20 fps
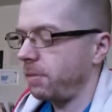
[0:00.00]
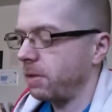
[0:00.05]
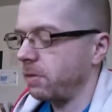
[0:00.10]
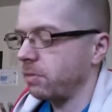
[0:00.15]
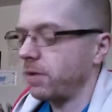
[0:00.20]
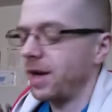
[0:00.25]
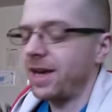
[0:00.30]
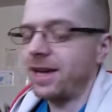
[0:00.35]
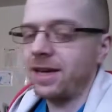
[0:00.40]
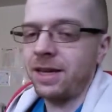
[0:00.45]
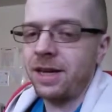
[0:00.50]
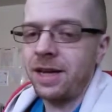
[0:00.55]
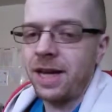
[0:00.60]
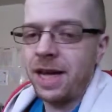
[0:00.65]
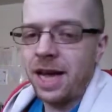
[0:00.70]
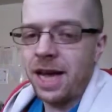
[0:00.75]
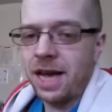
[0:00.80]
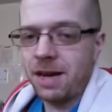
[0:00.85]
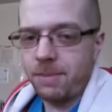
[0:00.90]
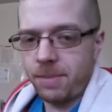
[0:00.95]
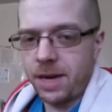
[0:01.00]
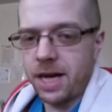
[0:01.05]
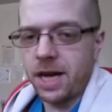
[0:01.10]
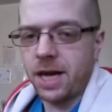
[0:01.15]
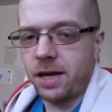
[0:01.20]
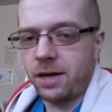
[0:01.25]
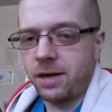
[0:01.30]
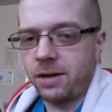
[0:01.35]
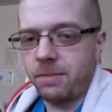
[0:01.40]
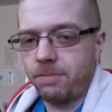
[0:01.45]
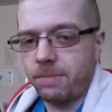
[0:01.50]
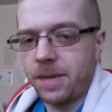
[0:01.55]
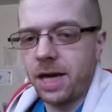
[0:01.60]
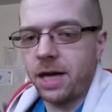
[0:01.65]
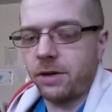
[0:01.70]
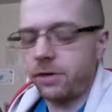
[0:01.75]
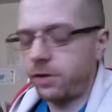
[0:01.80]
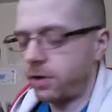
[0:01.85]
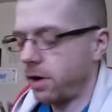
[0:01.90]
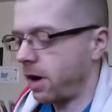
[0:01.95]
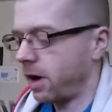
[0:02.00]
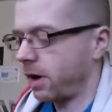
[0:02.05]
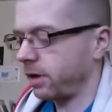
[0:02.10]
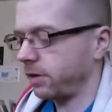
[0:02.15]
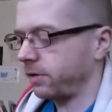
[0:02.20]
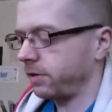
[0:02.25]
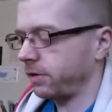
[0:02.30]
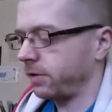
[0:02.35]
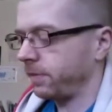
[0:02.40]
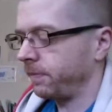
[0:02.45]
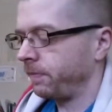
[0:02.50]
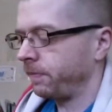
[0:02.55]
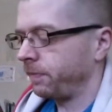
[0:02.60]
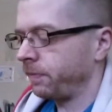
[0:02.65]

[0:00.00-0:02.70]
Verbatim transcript: been written in man, men's hearts.